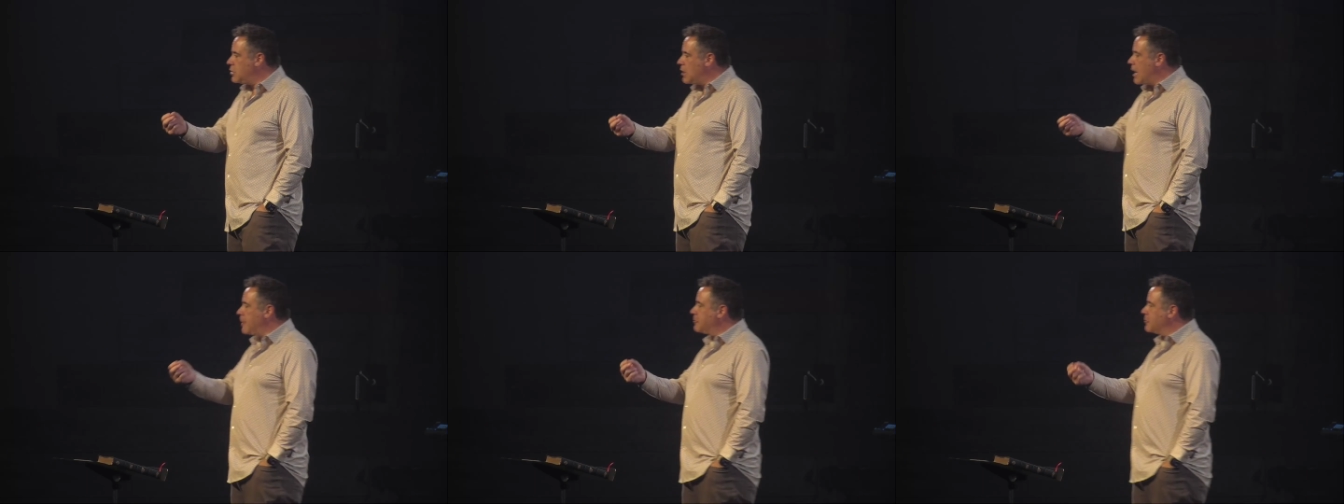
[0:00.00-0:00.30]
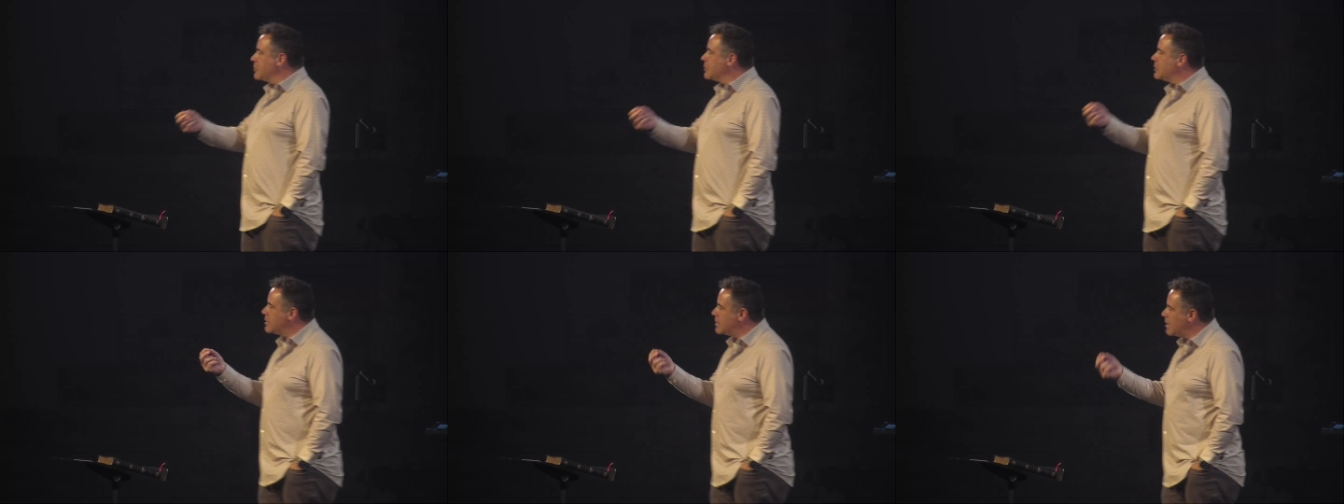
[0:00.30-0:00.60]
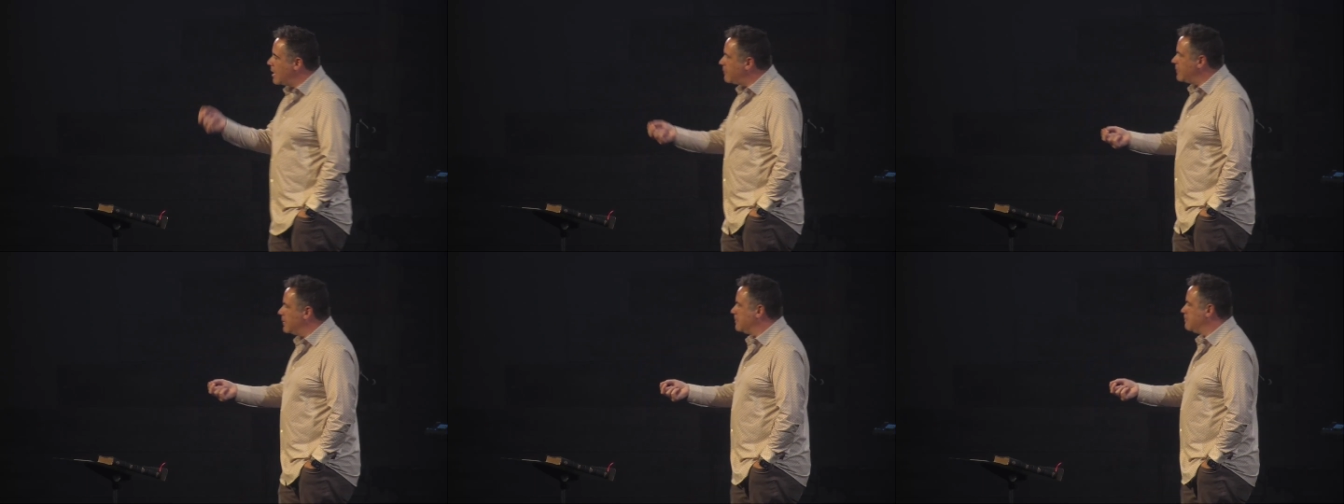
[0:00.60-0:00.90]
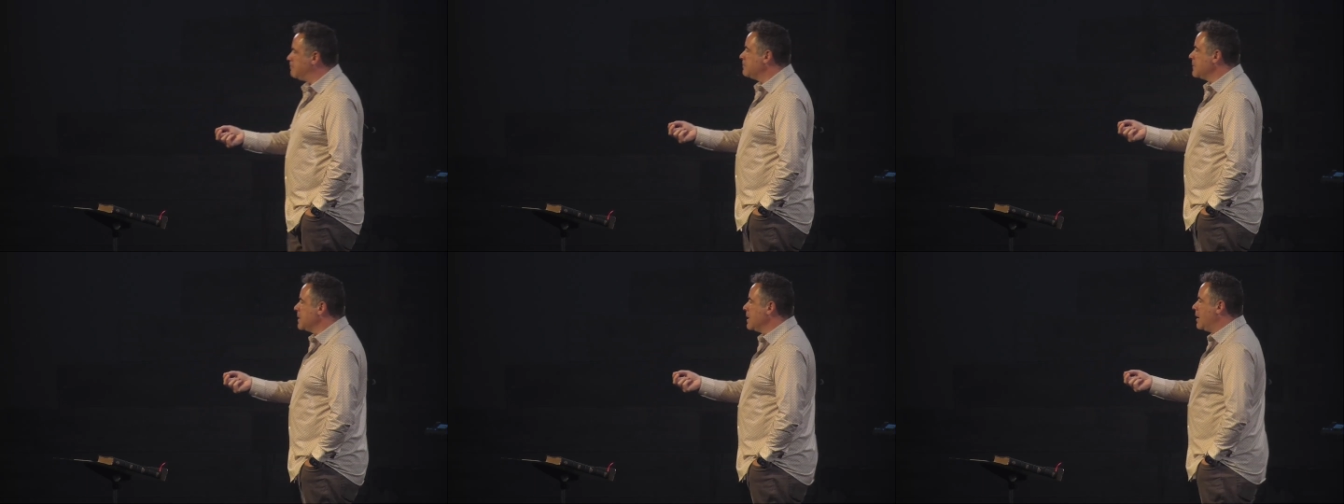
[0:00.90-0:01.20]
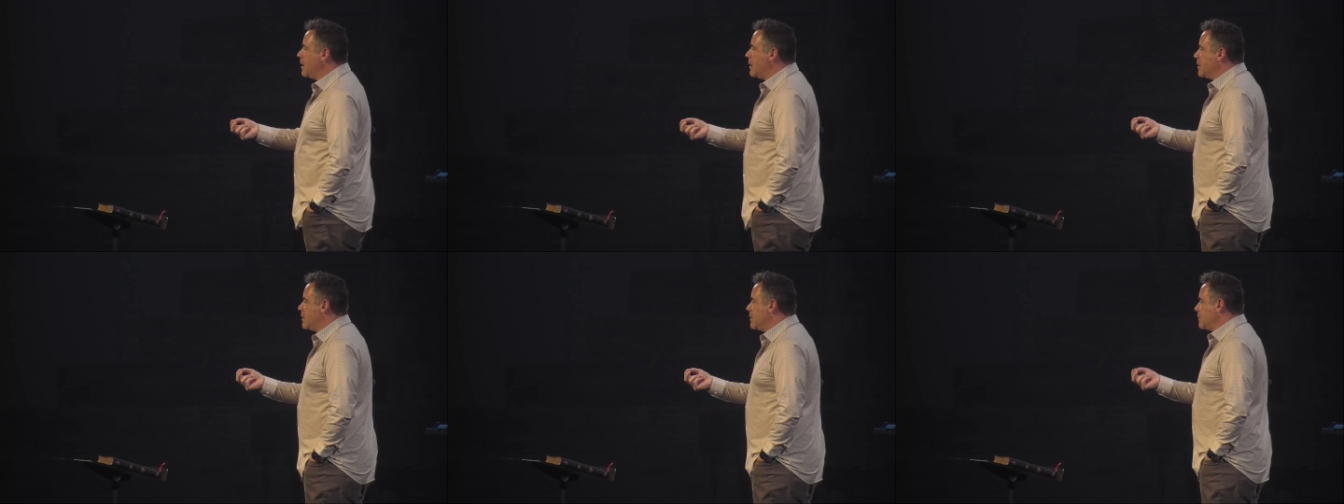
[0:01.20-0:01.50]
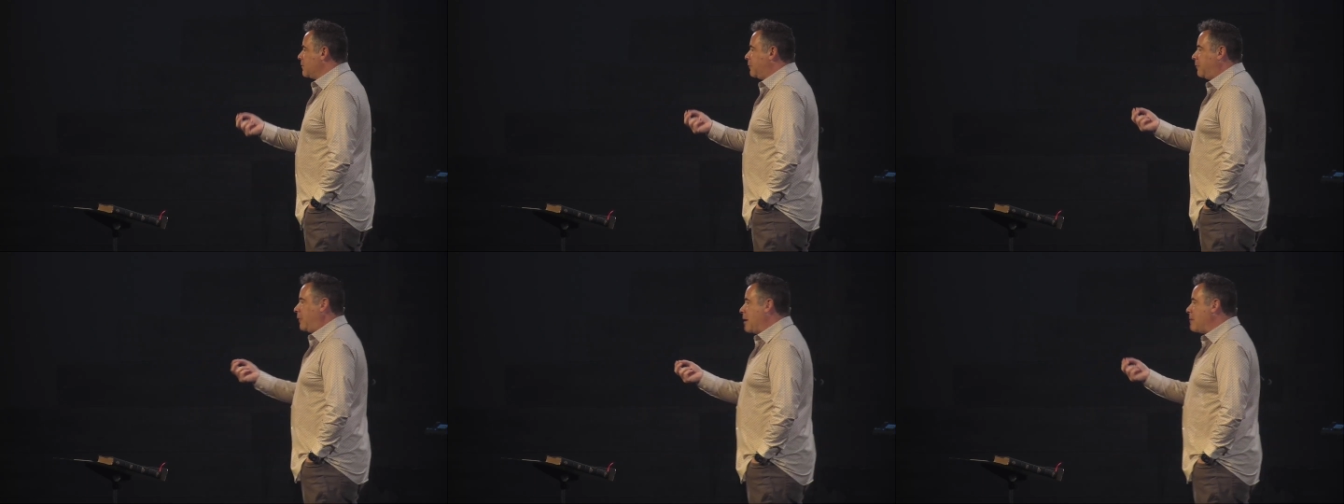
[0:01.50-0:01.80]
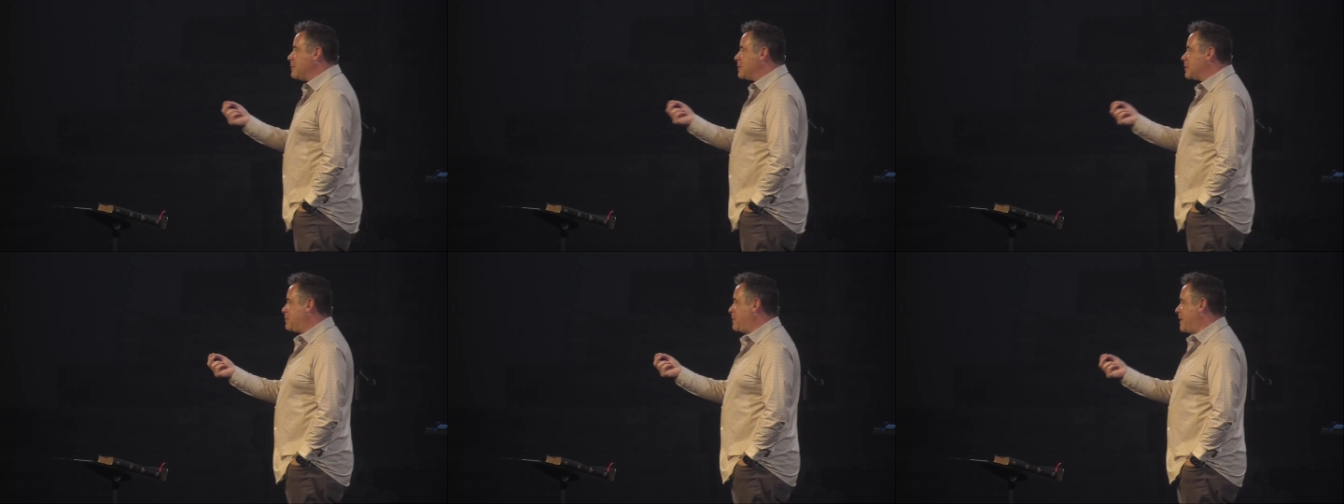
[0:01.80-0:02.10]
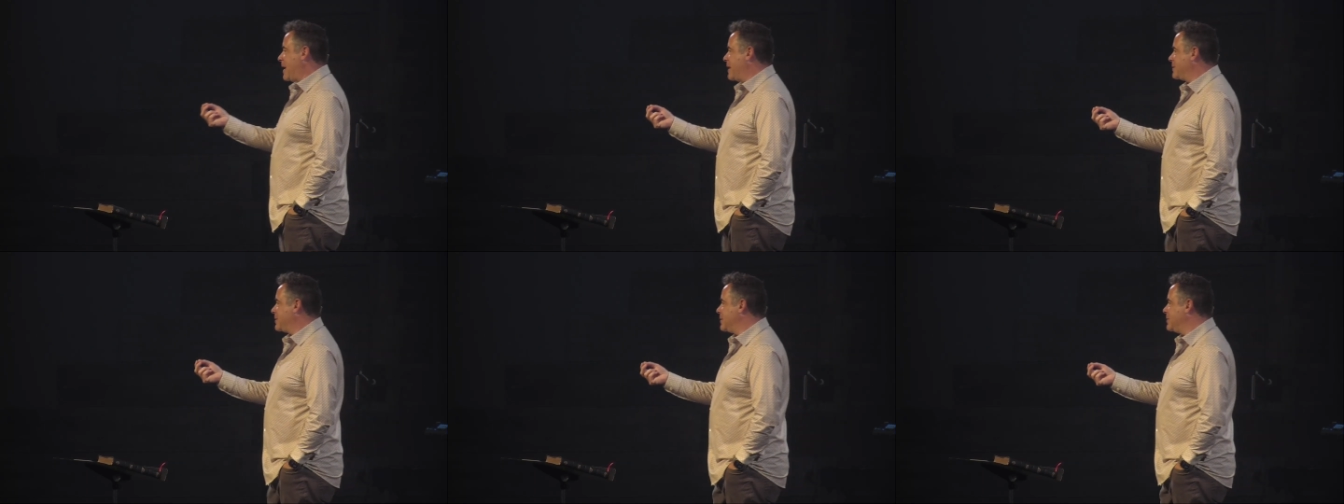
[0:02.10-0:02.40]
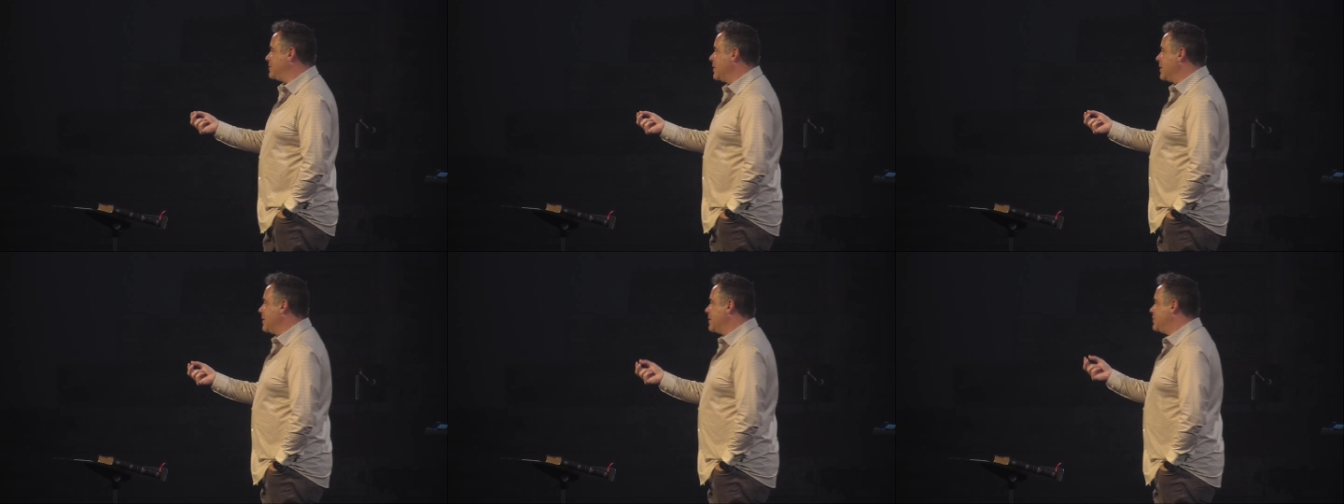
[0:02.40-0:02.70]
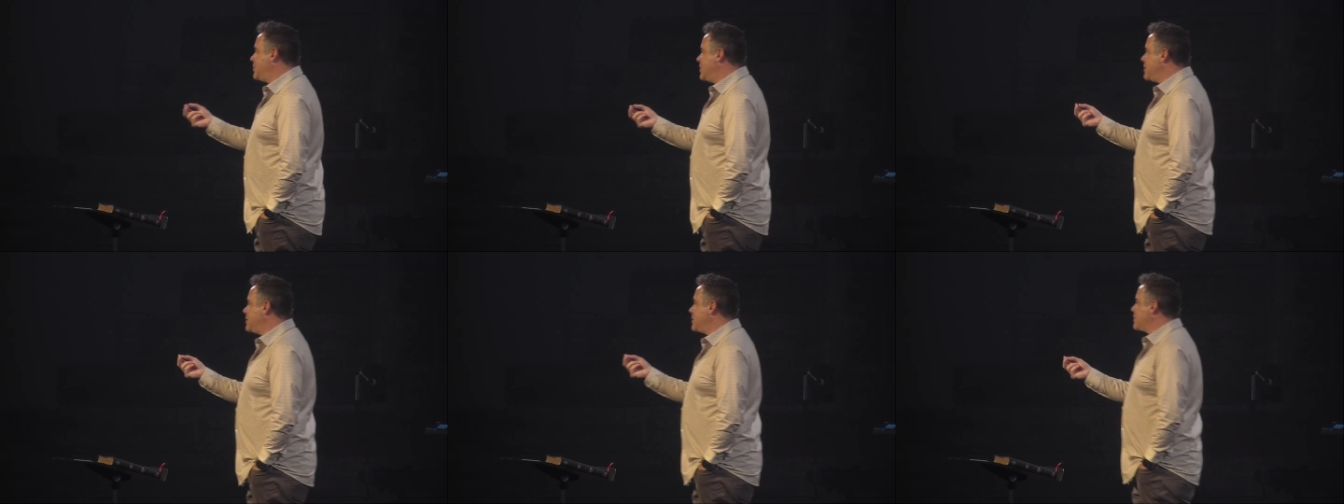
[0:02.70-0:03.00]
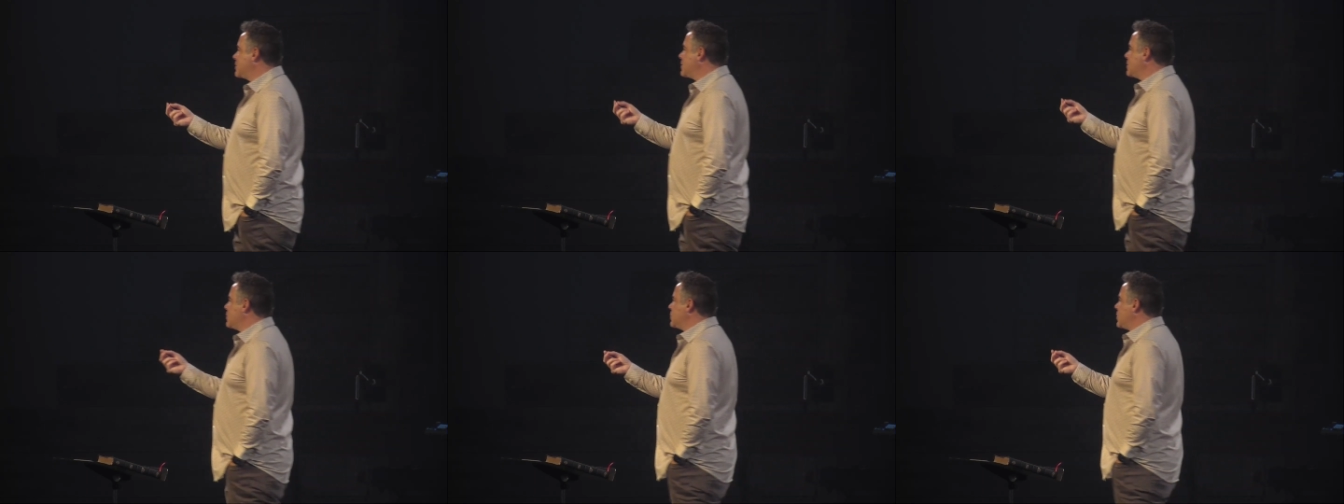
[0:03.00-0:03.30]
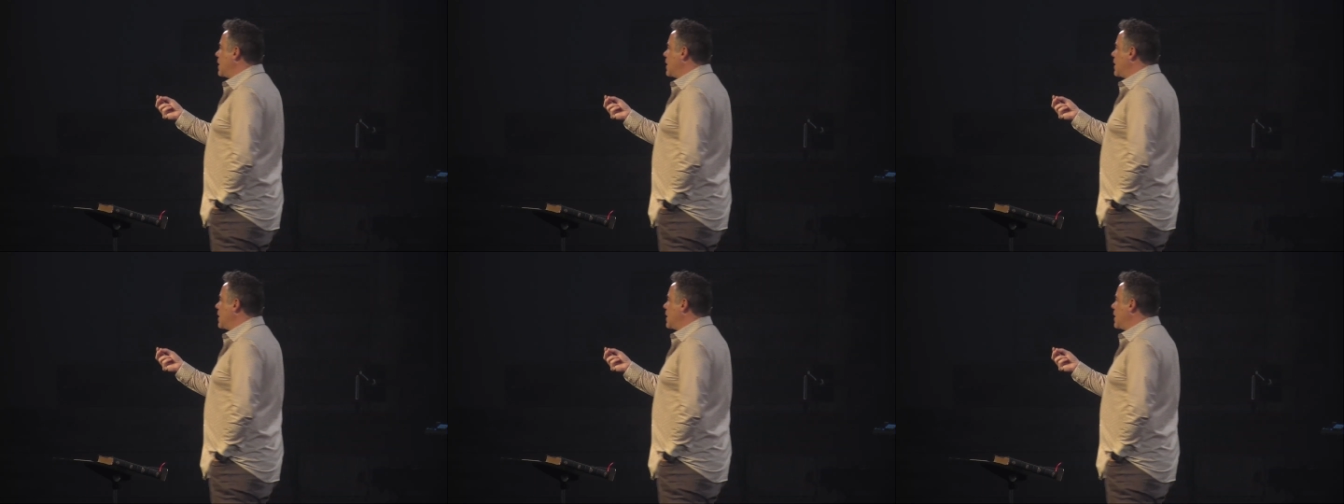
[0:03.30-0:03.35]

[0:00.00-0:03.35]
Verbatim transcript: chapter 7, uh, a famous passage, Jesus is